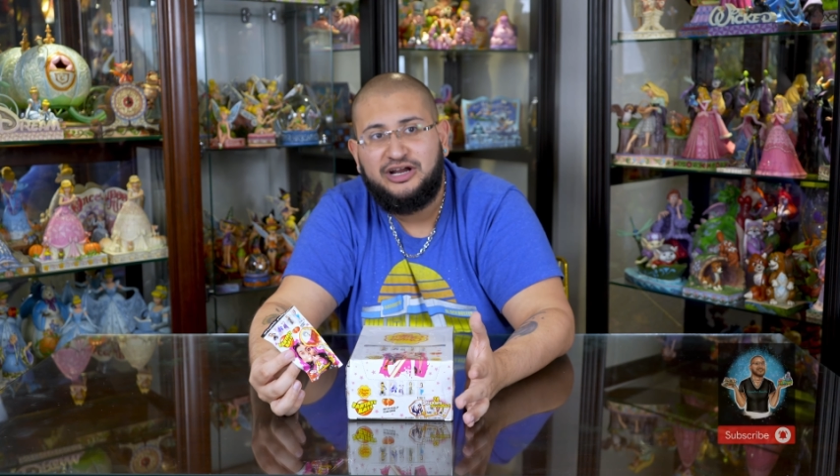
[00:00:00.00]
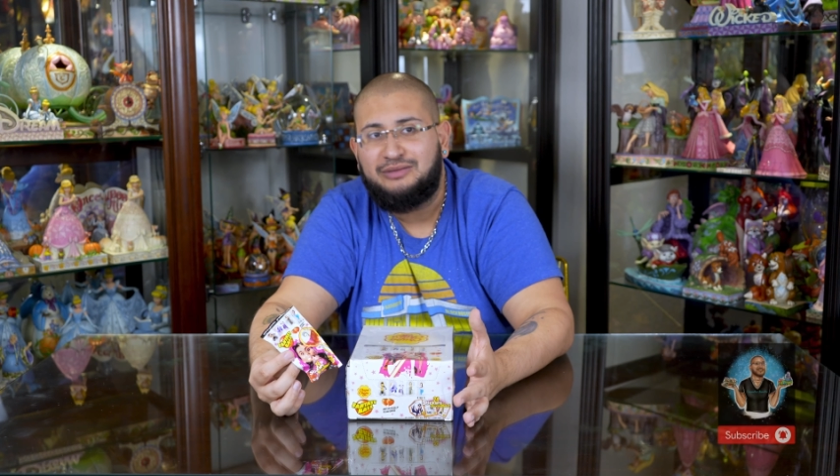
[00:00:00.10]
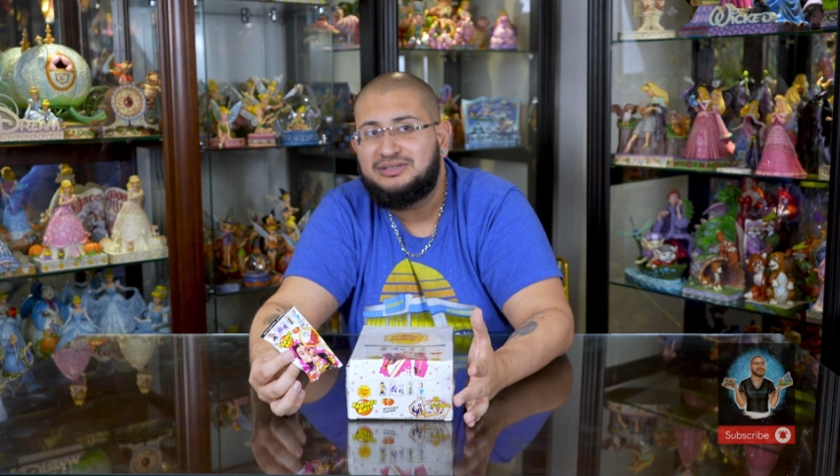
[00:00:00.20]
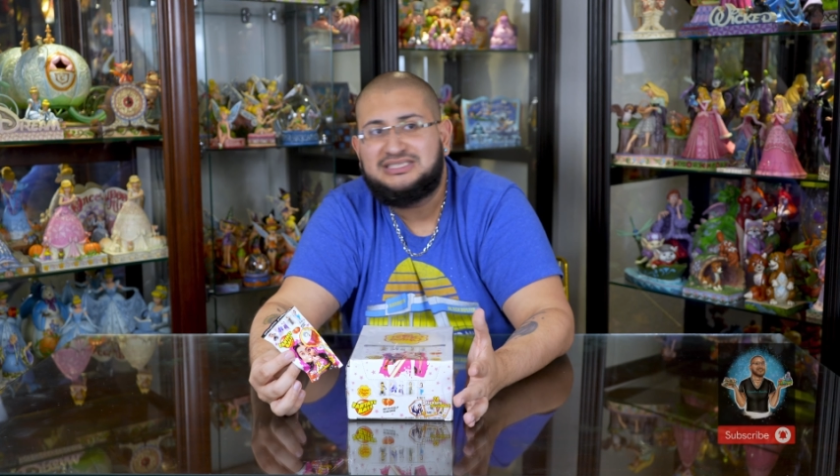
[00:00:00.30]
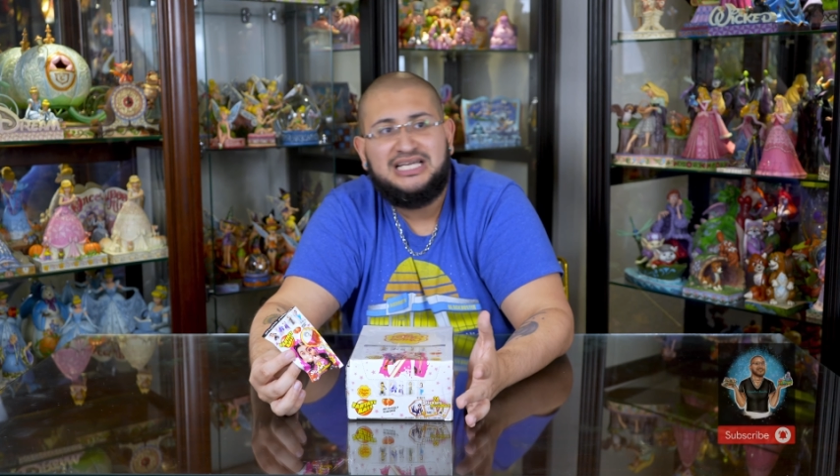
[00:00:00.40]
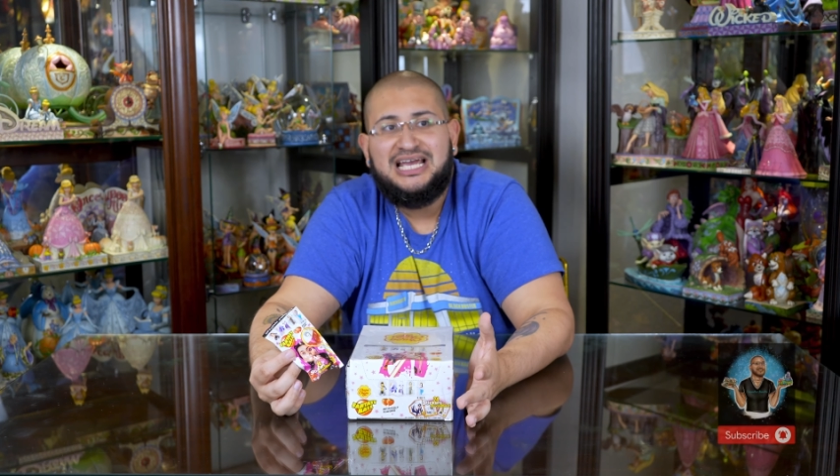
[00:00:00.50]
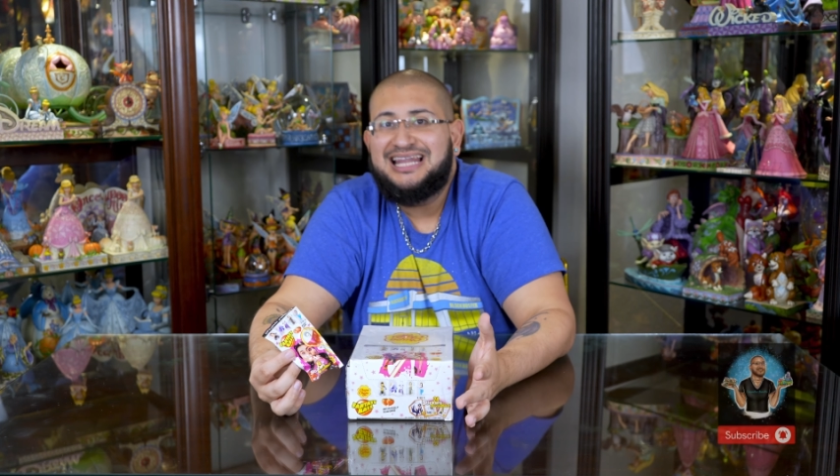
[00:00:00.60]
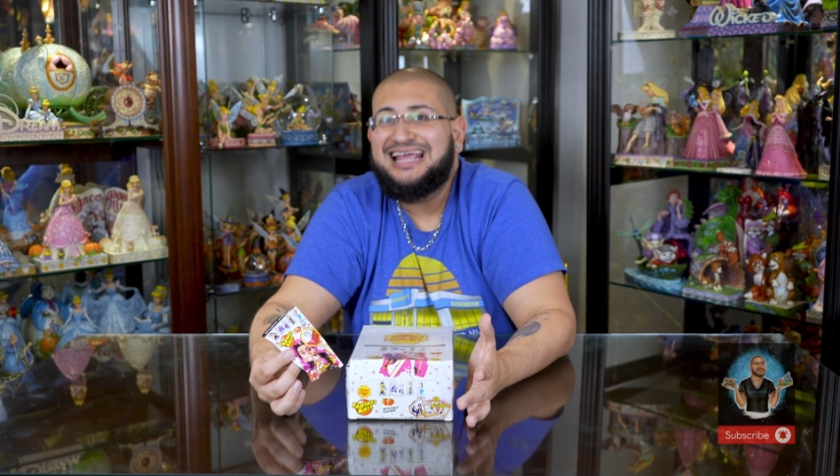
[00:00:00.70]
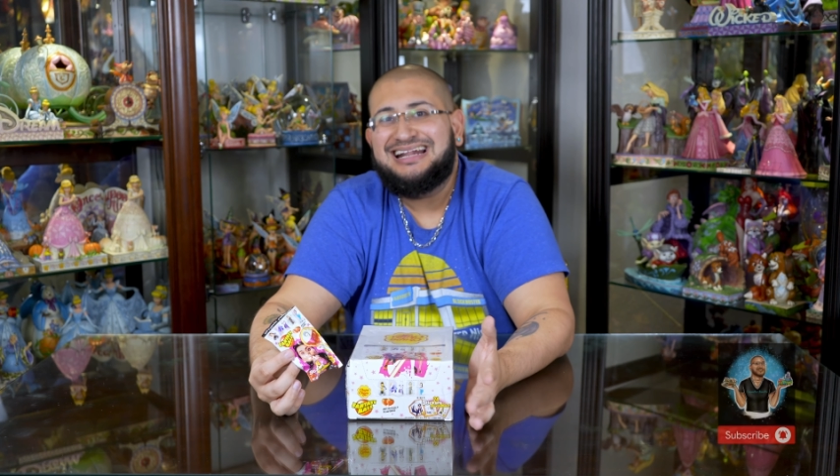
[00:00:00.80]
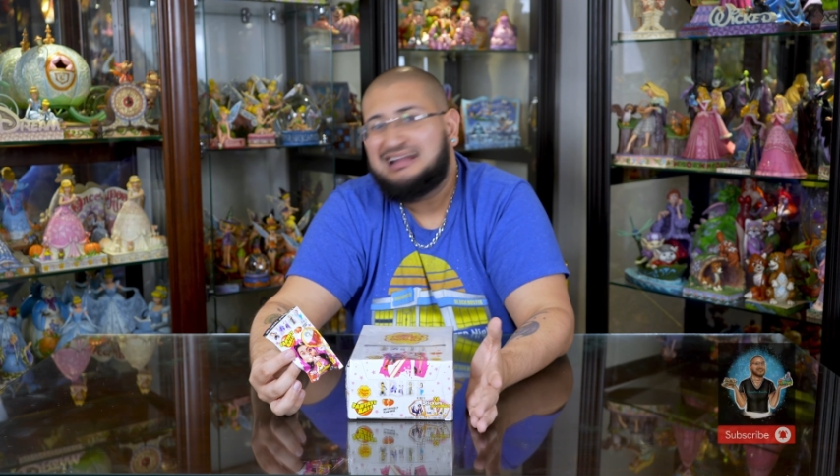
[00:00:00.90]
It was
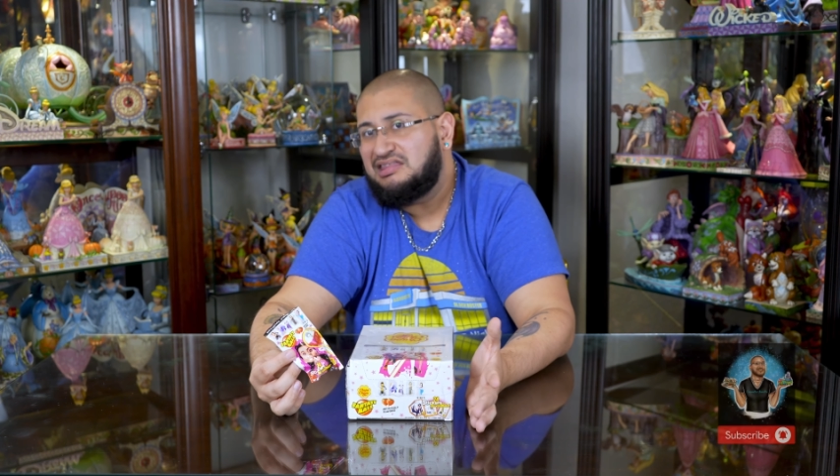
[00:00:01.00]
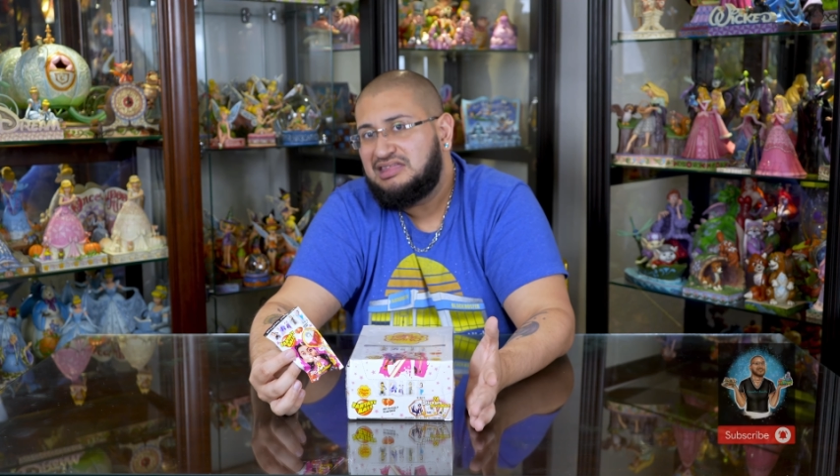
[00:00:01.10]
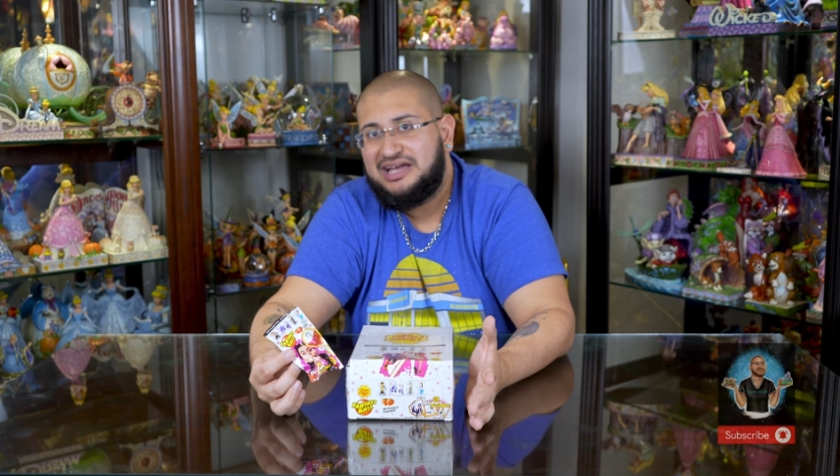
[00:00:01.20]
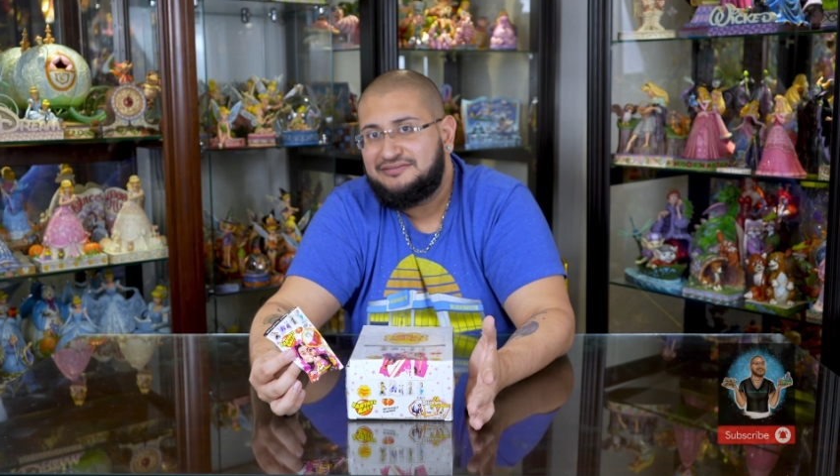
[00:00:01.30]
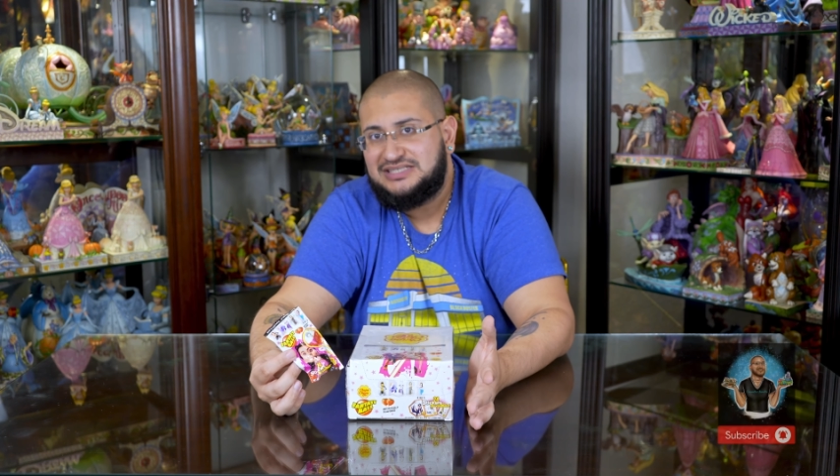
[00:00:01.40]
like nothing I've